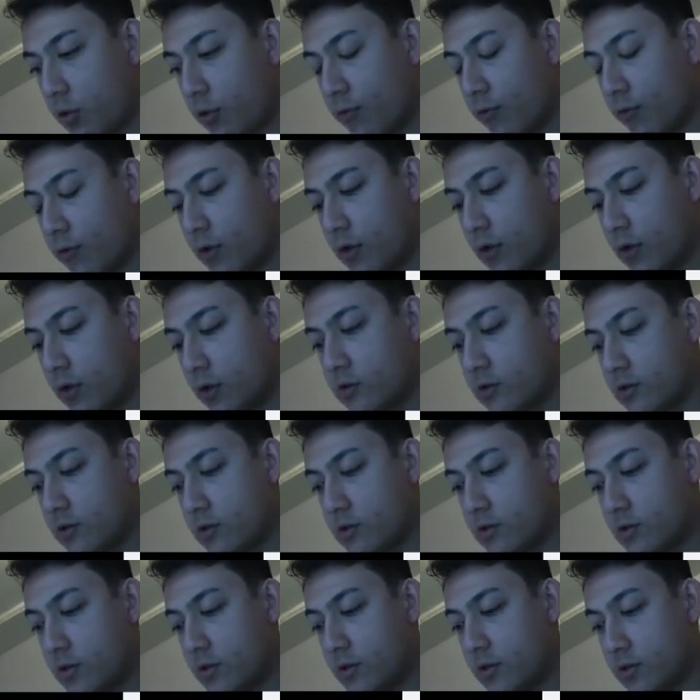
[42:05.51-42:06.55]
over here at
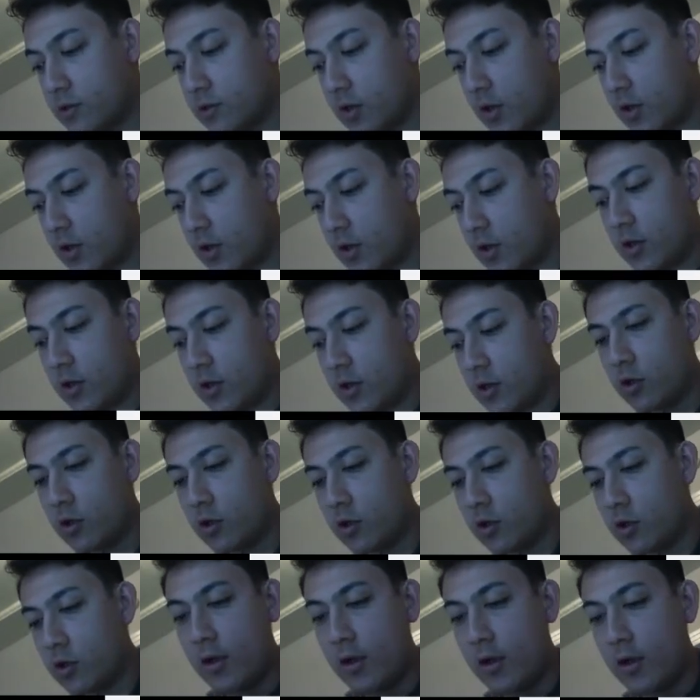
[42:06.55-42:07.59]
C6.
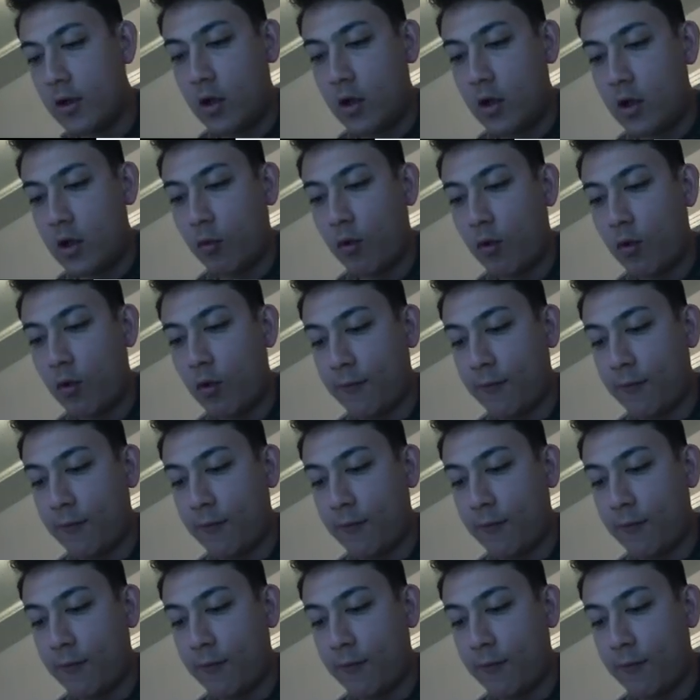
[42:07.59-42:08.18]
So we'll